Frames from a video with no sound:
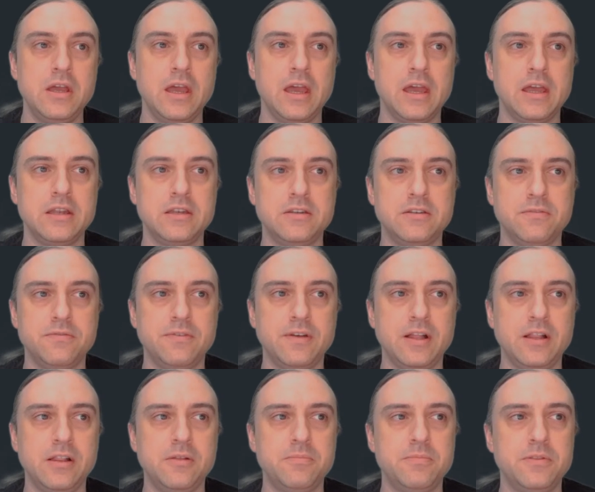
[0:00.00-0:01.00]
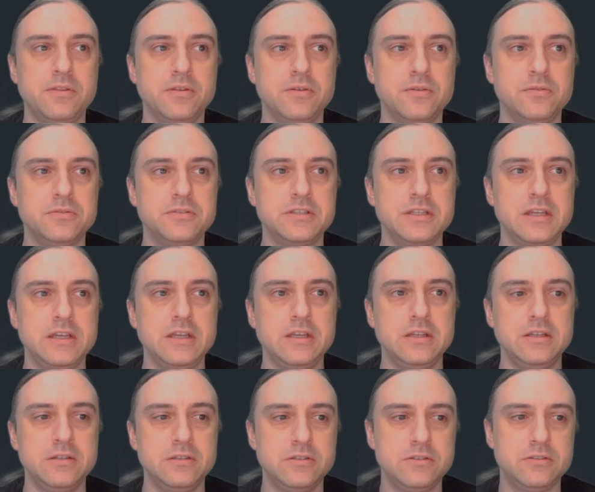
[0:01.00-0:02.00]
and develop those
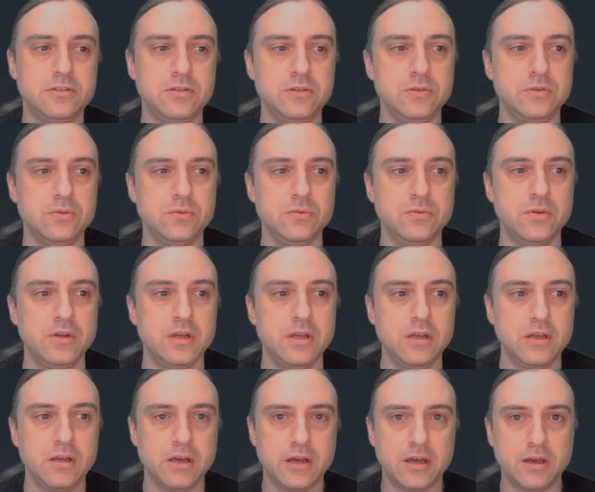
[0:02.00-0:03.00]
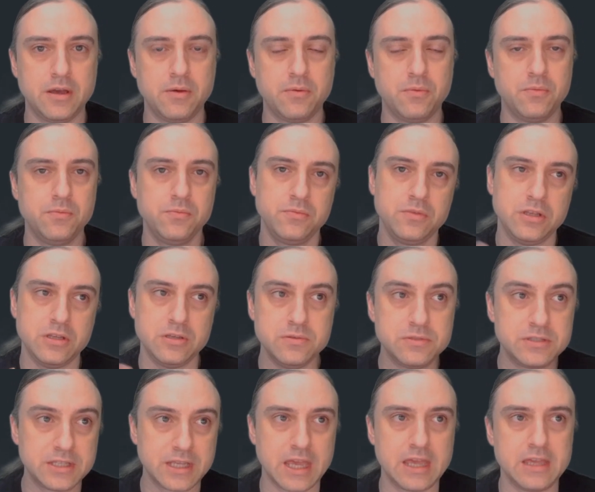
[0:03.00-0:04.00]
into
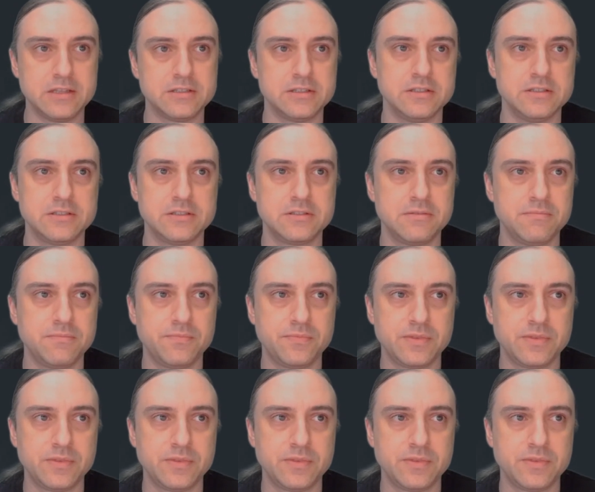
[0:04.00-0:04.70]
use cases.